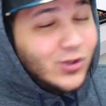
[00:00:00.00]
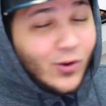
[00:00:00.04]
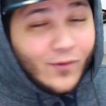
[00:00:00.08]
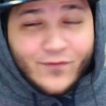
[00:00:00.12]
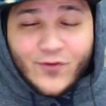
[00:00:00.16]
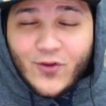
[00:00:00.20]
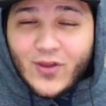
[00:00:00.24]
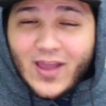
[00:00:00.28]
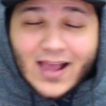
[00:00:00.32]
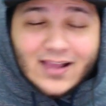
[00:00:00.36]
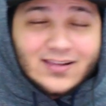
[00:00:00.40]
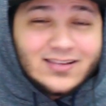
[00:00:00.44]
So
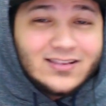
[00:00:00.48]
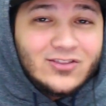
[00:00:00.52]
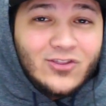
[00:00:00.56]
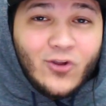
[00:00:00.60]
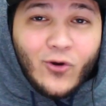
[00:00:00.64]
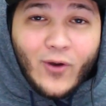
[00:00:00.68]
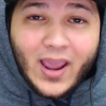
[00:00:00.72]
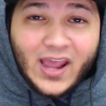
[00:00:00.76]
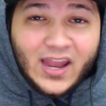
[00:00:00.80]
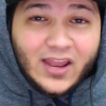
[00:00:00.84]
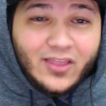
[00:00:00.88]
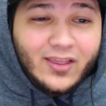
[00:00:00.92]
if you guys
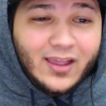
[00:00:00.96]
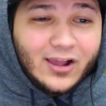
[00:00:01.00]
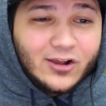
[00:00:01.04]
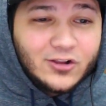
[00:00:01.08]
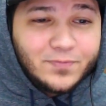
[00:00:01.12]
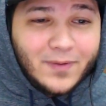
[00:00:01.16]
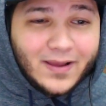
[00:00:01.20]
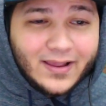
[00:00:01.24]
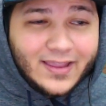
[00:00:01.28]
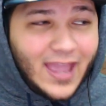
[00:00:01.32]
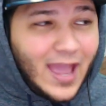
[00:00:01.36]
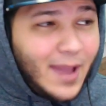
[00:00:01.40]
know anything
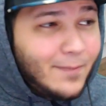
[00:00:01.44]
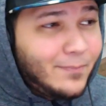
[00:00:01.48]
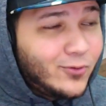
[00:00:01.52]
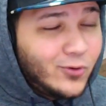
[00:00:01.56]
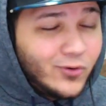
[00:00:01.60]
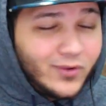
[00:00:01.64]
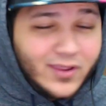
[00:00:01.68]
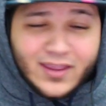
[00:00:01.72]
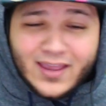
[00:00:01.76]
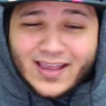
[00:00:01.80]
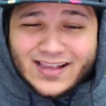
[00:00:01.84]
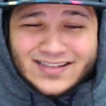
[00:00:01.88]
else about
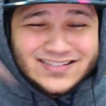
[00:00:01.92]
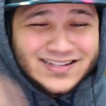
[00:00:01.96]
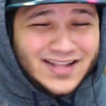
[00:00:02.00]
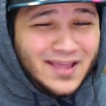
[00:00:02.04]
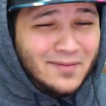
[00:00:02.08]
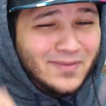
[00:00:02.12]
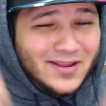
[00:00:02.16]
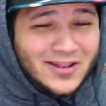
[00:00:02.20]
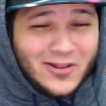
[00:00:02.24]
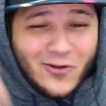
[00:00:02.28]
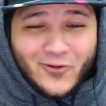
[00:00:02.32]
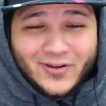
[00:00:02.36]
Capital Kings,
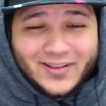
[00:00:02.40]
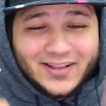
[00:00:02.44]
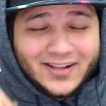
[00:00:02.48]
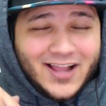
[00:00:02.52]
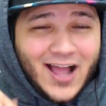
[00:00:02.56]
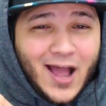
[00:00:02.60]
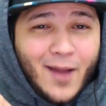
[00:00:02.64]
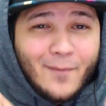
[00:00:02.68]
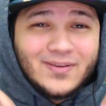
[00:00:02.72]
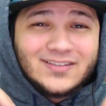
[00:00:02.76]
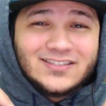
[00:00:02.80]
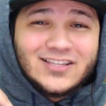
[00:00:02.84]
let me know in
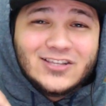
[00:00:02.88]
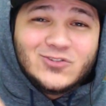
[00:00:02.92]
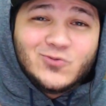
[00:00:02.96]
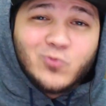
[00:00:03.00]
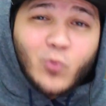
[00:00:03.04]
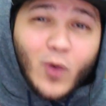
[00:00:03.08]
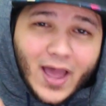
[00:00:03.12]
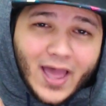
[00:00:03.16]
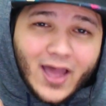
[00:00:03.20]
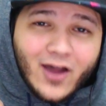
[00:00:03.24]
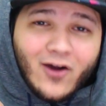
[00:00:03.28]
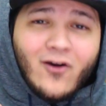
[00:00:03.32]
the comments
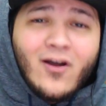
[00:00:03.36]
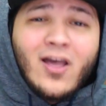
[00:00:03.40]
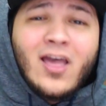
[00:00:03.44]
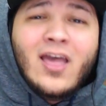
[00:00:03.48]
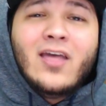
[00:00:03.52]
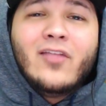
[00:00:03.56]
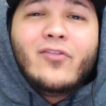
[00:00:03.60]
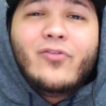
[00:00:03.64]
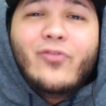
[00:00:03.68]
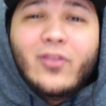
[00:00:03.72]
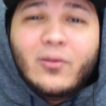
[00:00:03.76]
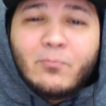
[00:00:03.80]
as well.
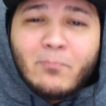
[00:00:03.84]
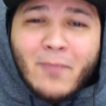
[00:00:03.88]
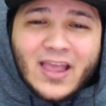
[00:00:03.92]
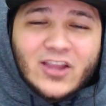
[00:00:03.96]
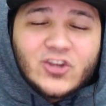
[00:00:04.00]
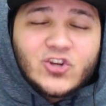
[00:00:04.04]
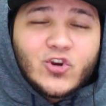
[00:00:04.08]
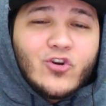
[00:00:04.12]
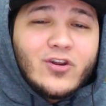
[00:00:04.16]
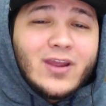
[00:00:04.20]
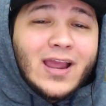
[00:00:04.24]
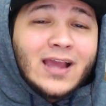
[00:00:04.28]

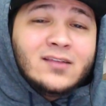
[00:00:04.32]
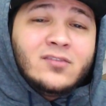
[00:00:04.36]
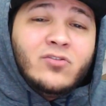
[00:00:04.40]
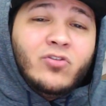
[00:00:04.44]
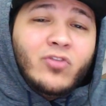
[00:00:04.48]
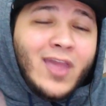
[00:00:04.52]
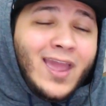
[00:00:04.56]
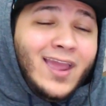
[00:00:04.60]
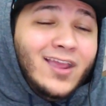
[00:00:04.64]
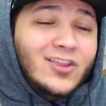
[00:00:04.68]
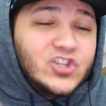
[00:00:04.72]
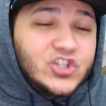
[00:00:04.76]
Make sure you
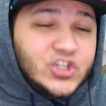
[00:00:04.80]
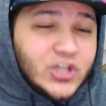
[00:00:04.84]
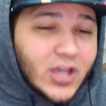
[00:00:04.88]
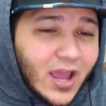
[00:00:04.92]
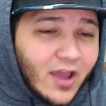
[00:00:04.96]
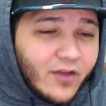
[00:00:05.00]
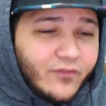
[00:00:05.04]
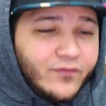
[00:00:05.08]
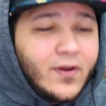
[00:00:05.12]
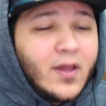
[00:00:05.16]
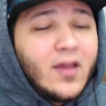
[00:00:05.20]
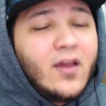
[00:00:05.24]
guys thank
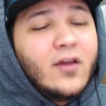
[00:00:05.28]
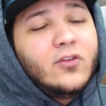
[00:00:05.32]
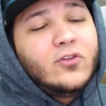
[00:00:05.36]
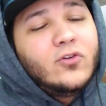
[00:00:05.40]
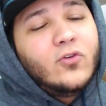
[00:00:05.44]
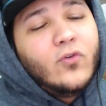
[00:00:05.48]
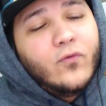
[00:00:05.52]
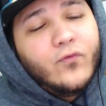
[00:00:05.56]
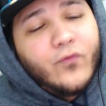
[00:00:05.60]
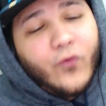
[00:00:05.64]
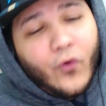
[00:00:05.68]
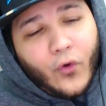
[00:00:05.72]
Geoff
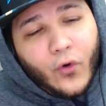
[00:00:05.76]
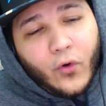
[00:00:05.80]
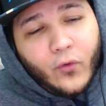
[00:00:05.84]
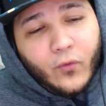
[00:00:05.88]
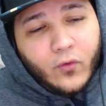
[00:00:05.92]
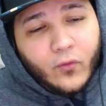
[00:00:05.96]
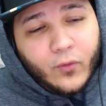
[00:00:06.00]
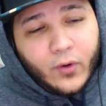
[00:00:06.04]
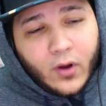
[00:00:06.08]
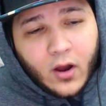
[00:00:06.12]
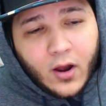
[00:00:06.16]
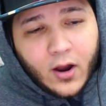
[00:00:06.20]

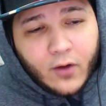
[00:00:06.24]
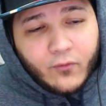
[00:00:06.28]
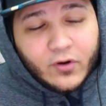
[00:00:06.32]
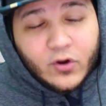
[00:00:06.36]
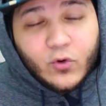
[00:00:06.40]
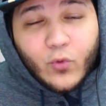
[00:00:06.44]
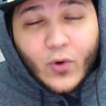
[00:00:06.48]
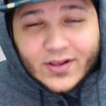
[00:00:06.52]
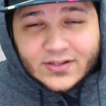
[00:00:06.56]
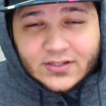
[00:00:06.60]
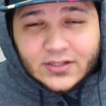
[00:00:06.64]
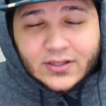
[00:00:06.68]
for
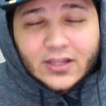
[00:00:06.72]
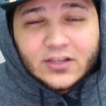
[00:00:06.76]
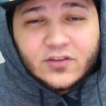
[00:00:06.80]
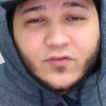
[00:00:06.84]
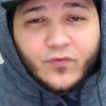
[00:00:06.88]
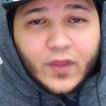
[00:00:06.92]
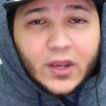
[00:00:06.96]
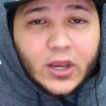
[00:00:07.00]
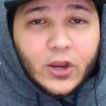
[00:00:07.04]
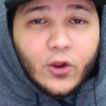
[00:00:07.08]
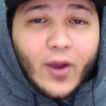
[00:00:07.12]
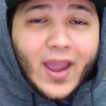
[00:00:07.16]
requesting
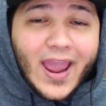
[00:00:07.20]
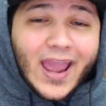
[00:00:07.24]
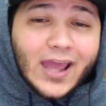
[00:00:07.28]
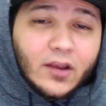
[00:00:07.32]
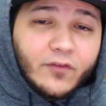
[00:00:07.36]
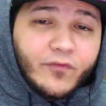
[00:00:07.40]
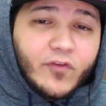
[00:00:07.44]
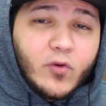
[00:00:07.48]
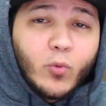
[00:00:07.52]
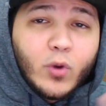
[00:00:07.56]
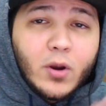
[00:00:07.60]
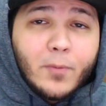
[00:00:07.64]
this video.
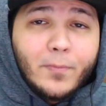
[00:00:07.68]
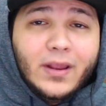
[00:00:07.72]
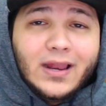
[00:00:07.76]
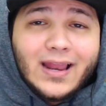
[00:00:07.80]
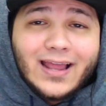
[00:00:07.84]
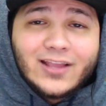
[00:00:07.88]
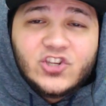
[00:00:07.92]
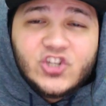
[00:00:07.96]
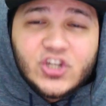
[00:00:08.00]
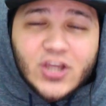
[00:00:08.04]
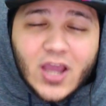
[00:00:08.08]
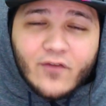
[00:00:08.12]
And if you want to
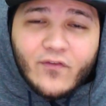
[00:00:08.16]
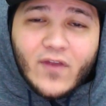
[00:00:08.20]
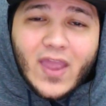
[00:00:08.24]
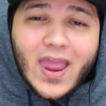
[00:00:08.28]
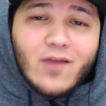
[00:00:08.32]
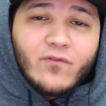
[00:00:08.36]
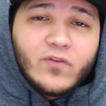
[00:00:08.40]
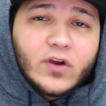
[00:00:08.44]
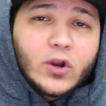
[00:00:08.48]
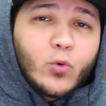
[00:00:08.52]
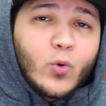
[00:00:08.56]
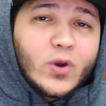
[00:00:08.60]
be like Geoff
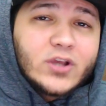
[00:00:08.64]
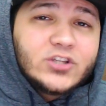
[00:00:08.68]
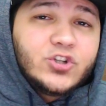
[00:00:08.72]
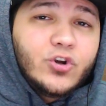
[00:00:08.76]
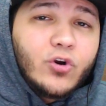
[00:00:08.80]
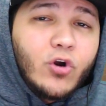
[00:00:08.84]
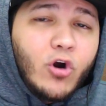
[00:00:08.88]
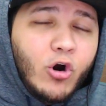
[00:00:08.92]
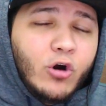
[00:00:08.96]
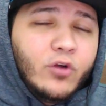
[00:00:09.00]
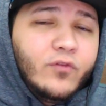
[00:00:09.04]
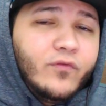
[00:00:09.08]
and
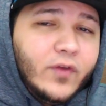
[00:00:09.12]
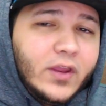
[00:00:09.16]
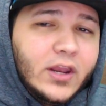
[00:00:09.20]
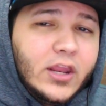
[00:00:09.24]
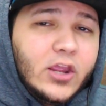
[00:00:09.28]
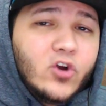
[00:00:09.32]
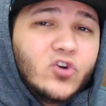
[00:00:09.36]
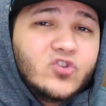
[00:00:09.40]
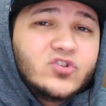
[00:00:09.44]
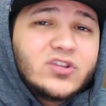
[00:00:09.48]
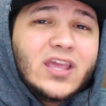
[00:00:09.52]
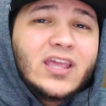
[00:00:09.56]
request your own
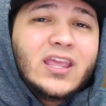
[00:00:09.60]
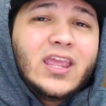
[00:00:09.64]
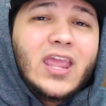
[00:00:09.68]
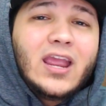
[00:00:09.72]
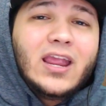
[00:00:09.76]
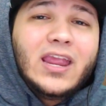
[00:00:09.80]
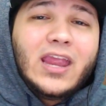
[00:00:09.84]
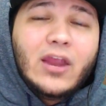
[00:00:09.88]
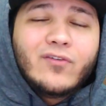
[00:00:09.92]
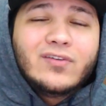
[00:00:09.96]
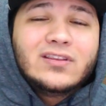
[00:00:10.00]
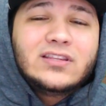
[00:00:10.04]
videos and
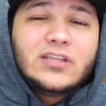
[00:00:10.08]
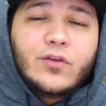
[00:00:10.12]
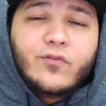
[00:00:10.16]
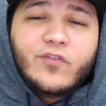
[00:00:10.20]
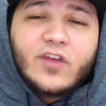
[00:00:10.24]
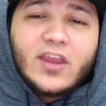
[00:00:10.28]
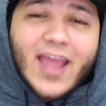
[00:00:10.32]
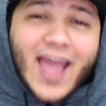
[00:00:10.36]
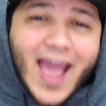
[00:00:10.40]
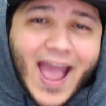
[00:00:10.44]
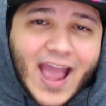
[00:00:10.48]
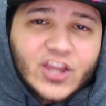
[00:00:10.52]
get
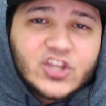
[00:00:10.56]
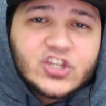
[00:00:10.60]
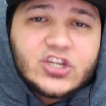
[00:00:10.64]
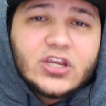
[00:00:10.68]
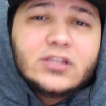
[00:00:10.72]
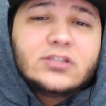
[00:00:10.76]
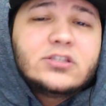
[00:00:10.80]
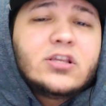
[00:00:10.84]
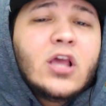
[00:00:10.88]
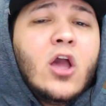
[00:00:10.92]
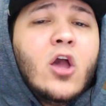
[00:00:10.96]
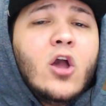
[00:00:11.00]
guaranteed
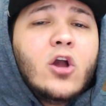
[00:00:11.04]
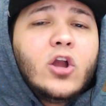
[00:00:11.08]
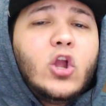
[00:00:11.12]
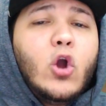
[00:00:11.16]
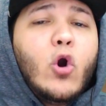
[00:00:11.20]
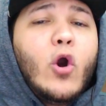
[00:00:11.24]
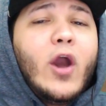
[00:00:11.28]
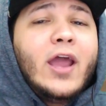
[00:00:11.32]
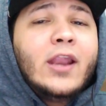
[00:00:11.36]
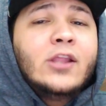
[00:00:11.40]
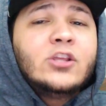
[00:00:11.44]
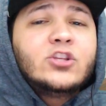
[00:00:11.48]
reactions,
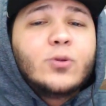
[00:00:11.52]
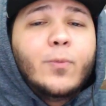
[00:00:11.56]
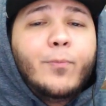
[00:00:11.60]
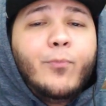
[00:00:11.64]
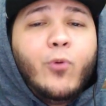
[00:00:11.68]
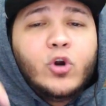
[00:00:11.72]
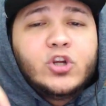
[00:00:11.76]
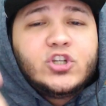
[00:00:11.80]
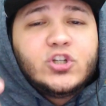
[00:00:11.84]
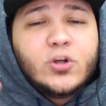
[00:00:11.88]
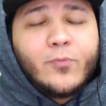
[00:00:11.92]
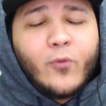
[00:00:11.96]
go ahead and
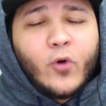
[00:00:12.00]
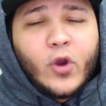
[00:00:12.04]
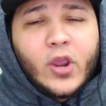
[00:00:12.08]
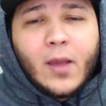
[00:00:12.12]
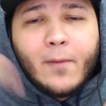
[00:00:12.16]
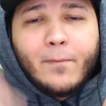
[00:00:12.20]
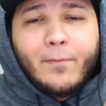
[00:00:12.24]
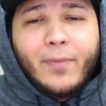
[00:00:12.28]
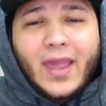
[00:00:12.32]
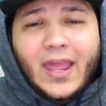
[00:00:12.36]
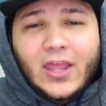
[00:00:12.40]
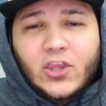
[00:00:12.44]
support your
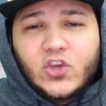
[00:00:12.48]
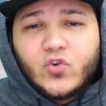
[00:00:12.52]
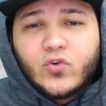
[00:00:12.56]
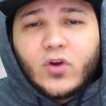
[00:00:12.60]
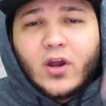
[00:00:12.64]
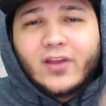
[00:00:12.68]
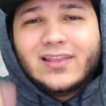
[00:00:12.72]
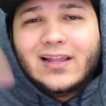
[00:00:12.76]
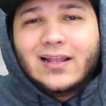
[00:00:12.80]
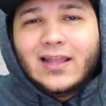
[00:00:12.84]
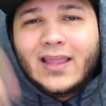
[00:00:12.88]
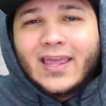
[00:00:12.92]
boy on
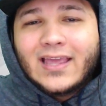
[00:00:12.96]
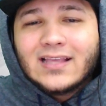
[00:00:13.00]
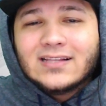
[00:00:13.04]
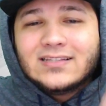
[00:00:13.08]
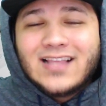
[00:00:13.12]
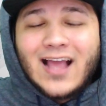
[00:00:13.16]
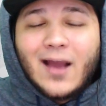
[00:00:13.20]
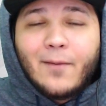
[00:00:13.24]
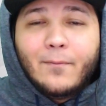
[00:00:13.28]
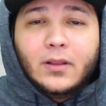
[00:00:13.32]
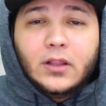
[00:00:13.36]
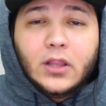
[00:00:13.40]
Patreon. The link
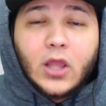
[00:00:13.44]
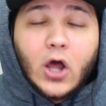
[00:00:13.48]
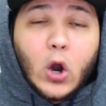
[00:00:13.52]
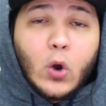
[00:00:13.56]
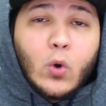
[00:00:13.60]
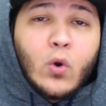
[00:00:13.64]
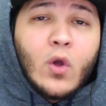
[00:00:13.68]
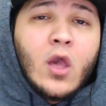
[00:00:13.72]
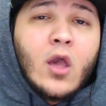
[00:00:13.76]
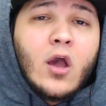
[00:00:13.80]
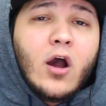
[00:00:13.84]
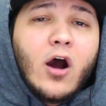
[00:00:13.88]
is down
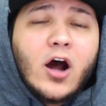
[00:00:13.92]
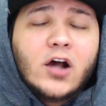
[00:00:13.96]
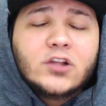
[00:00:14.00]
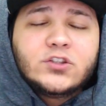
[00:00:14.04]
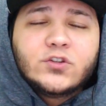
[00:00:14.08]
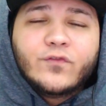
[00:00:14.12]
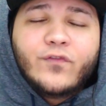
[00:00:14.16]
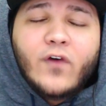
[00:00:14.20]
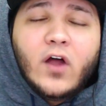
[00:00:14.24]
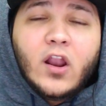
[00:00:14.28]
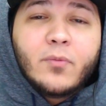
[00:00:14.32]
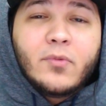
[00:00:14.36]
below.
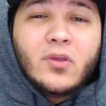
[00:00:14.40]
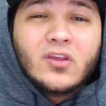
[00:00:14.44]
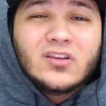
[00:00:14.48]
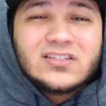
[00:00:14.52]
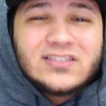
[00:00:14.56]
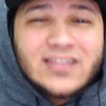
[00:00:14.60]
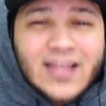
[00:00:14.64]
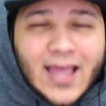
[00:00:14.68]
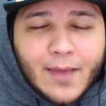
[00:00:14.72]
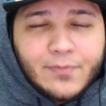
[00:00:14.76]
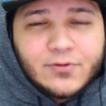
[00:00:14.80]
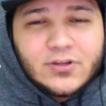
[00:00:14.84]
Also, follow me
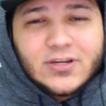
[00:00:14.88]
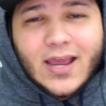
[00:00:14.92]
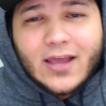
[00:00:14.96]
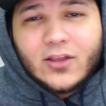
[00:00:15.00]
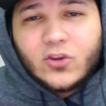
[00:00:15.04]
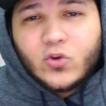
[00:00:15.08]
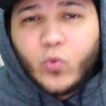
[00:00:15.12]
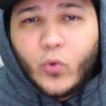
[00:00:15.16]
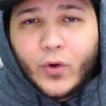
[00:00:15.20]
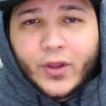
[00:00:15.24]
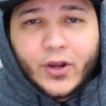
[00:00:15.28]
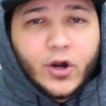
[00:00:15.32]
on
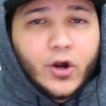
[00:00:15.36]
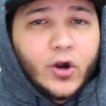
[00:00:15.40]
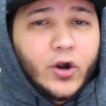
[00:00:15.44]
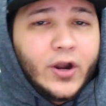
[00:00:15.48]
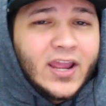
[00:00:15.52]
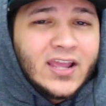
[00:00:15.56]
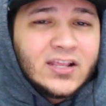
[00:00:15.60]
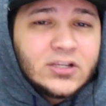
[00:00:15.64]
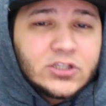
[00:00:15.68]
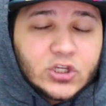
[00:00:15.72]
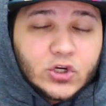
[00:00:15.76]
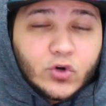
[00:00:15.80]
Snapchat,
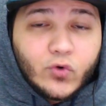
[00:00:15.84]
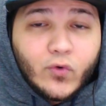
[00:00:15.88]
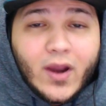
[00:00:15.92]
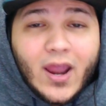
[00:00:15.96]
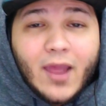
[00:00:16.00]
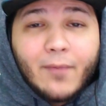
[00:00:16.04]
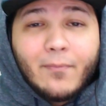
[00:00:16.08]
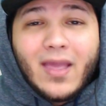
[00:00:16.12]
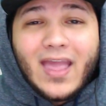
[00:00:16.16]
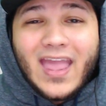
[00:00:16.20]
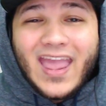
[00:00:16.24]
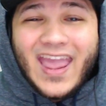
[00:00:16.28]
Twitter,
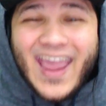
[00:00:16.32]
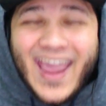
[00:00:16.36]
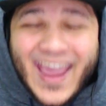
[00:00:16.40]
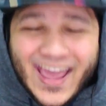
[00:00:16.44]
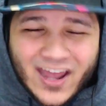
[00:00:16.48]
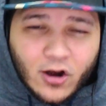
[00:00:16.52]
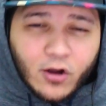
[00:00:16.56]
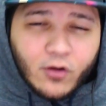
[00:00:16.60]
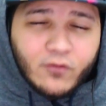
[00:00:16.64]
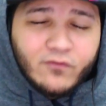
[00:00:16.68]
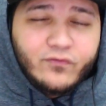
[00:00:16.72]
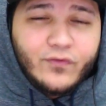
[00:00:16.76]
Instagram,
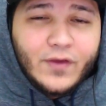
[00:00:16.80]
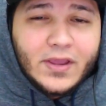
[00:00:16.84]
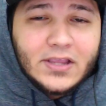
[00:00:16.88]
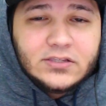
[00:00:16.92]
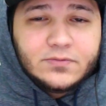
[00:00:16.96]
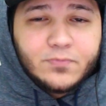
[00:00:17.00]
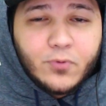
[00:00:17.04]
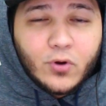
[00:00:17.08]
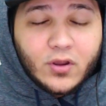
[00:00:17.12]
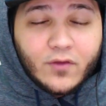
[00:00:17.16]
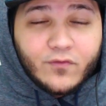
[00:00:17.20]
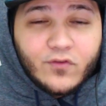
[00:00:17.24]
and on
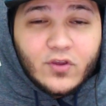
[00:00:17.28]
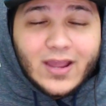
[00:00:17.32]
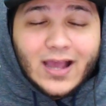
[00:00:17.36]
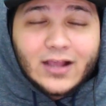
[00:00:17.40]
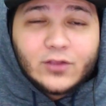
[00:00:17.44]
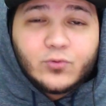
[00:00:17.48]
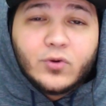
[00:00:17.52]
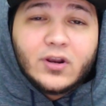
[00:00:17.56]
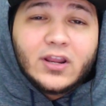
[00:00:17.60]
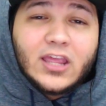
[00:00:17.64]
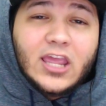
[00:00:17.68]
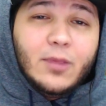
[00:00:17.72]
Facebook if you
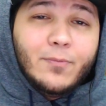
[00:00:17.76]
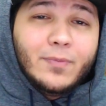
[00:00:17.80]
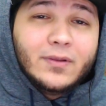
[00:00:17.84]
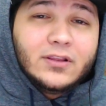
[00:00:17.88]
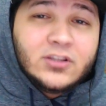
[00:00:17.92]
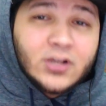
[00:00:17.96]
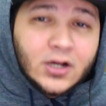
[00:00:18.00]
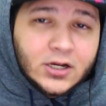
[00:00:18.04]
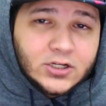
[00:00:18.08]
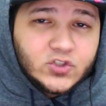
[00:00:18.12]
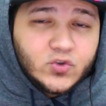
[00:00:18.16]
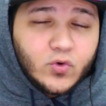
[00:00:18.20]
guys want to keep
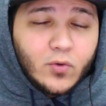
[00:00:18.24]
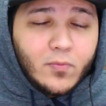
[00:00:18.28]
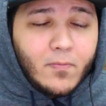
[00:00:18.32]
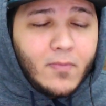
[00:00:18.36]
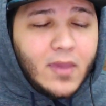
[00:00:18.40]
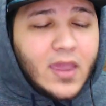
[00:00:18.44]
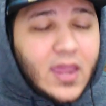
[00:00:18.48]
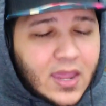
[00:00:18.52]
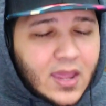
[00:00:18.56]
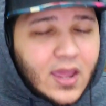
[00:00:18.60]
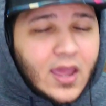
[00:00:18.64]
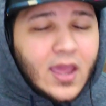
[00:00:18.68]
in touch with
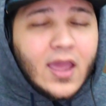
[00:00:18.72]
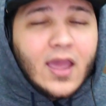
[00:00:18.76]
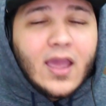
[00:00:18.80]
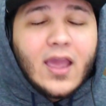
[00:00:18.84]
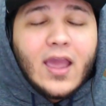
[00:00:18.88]
me.